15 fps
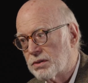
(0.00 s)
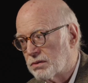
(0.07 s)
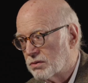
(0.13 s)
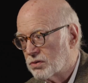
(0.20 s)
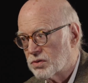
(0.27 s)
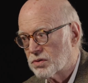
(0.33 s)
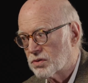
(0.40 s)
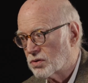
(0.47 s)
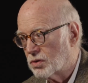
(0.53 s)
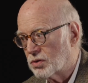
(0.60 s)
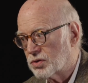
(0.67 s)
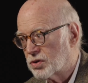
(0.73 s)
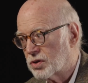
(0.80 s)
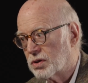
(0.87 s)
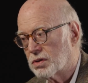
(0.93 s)

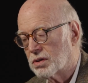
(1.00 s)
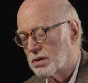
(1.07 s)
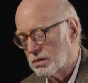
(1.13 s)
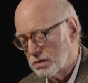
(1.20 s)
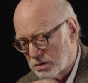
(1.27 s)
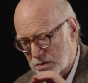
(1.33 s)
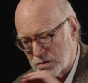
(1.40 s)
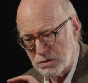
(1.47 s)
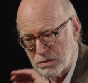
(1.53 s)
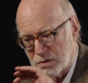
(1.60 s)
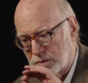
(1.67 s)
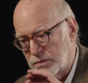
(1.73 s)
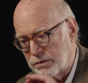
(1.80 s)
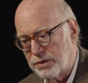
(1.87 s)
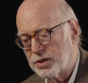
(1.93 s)
social
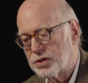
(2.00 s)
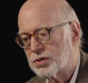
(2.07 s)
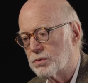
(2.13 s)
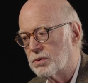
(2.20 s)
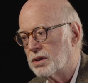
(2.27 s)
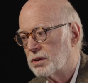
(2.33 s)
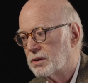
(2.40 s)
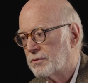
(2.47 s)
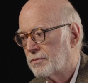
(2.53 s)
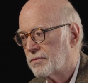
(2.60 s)
or visual,